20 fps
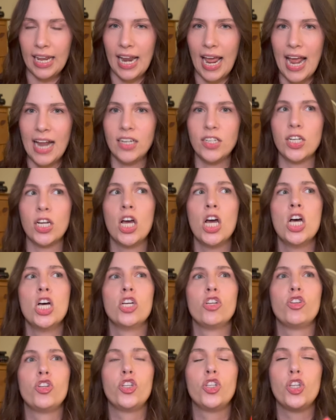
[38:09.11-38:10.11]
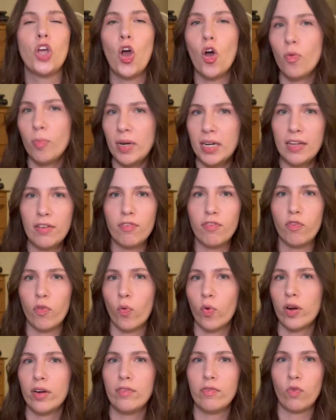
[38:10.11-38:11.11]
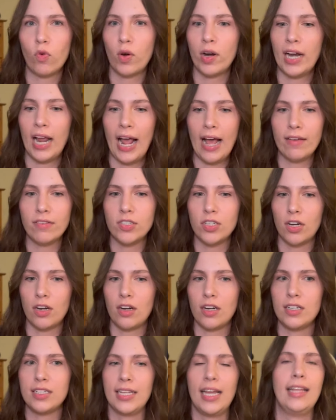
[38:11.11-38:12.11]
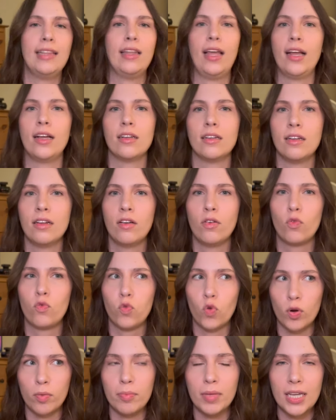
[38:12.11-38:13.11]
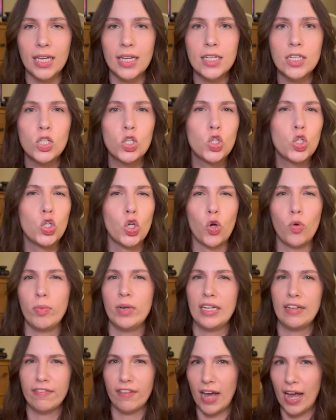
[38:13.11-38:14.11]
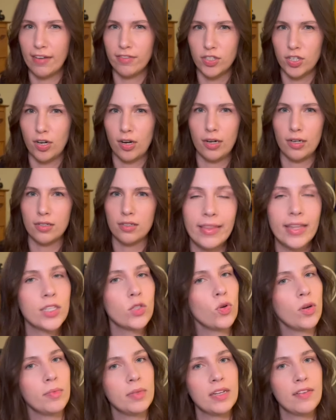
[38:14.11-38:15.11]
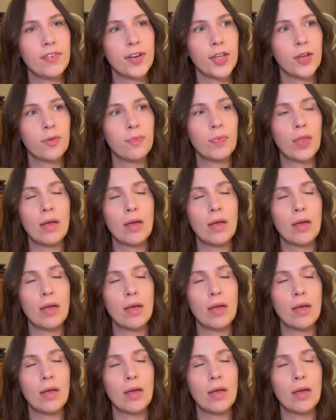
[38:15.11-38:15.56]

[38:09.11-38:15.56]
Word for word: And so many four and four and a half stars and like for me, so many five stars. That's where I'm leaving you.